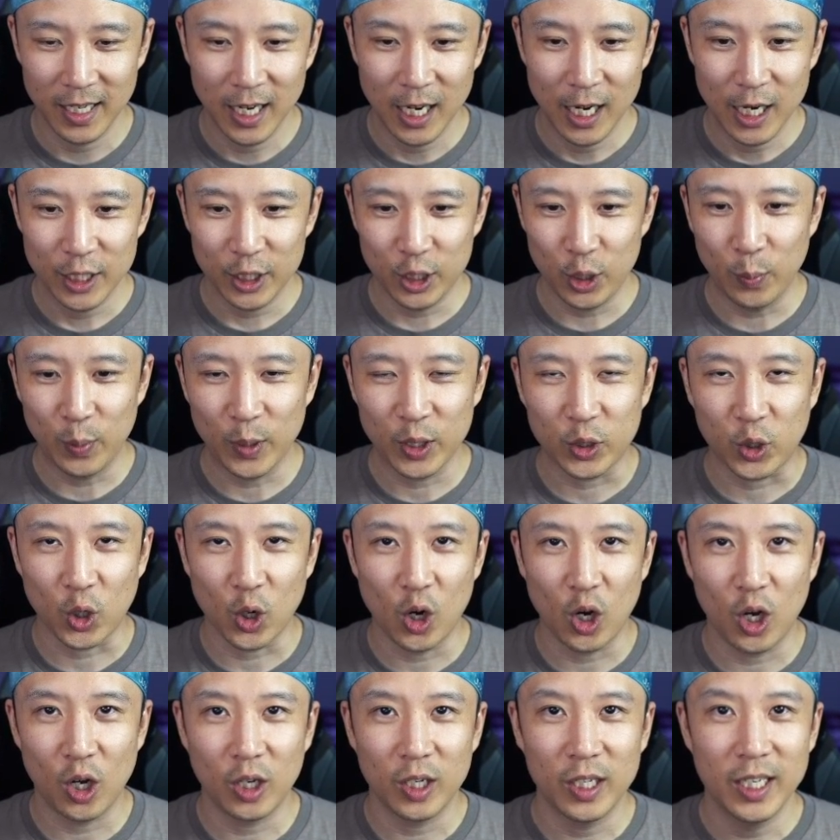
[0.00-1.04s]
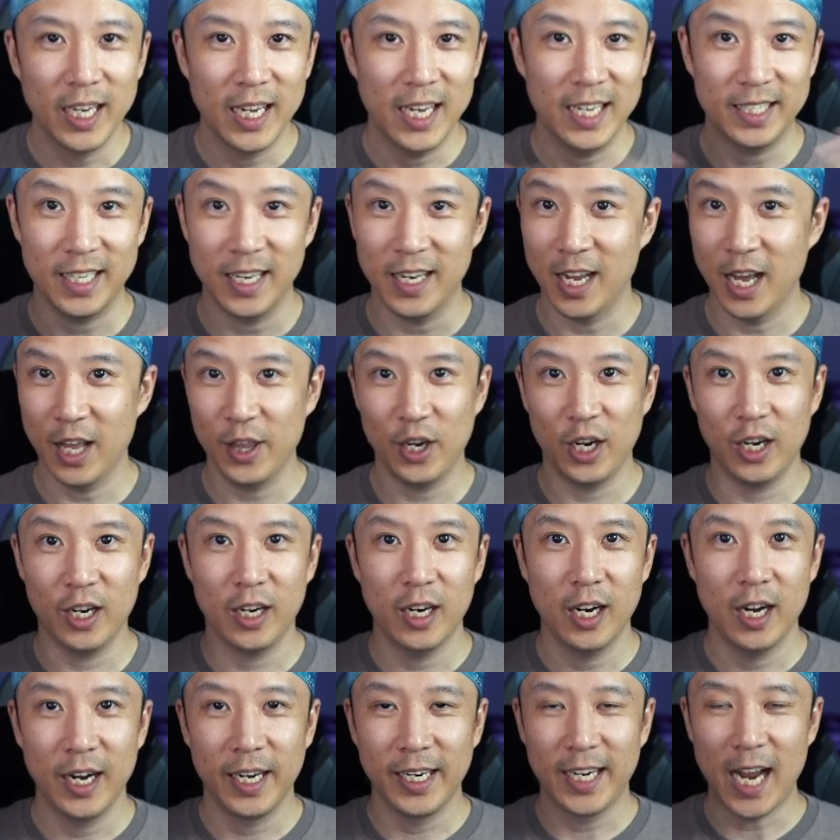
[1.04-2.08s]
Super Scroll is another
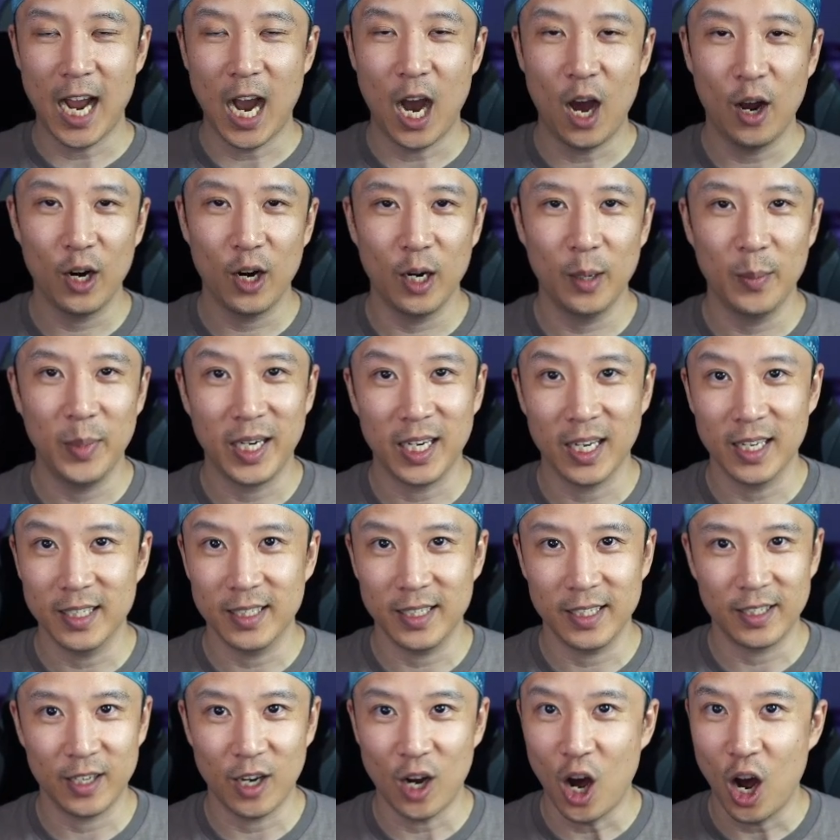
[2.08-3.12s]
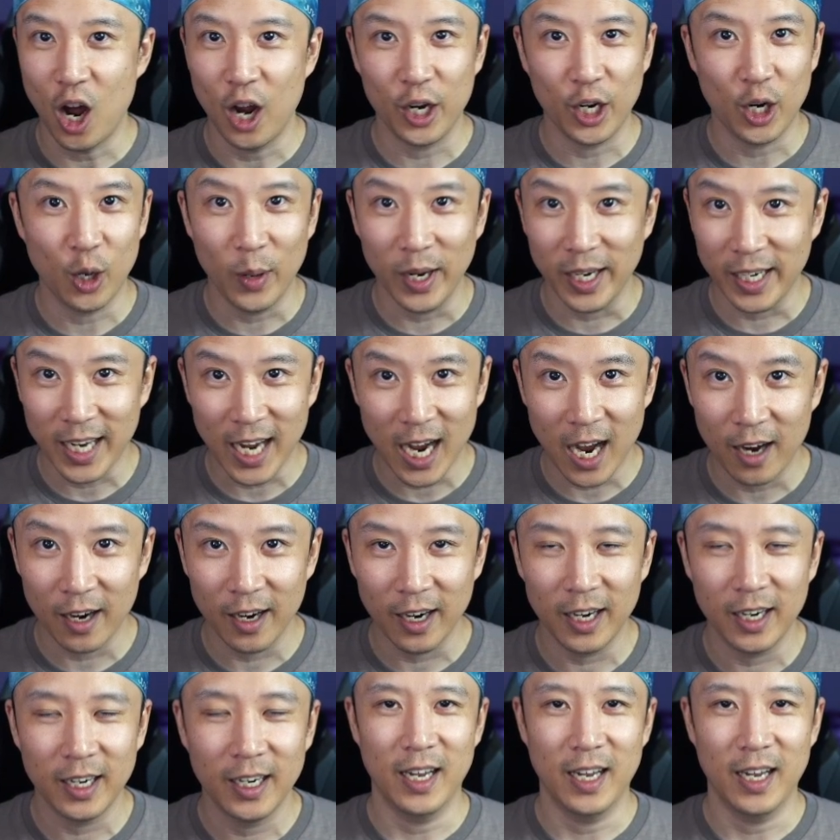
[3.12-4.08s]
counter because it's an ongoing counter.